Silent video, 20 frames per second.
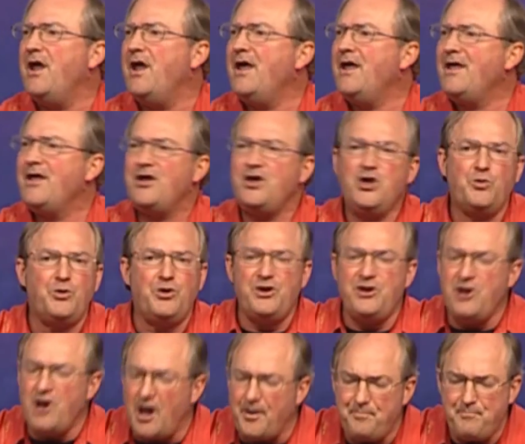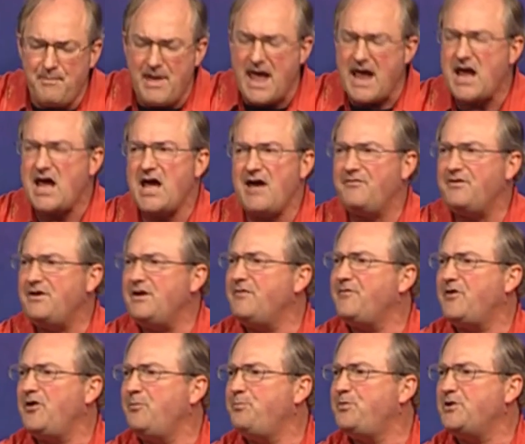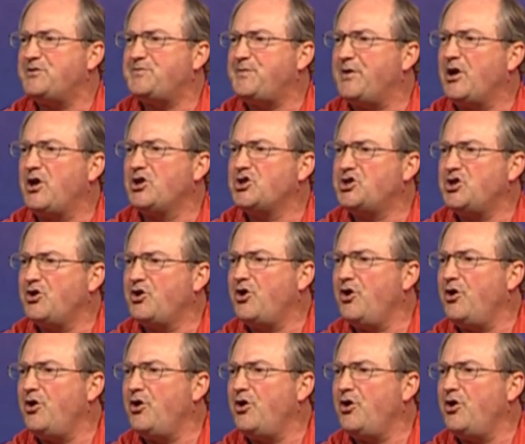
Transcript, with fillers: You will not make heaven if you just because you're good.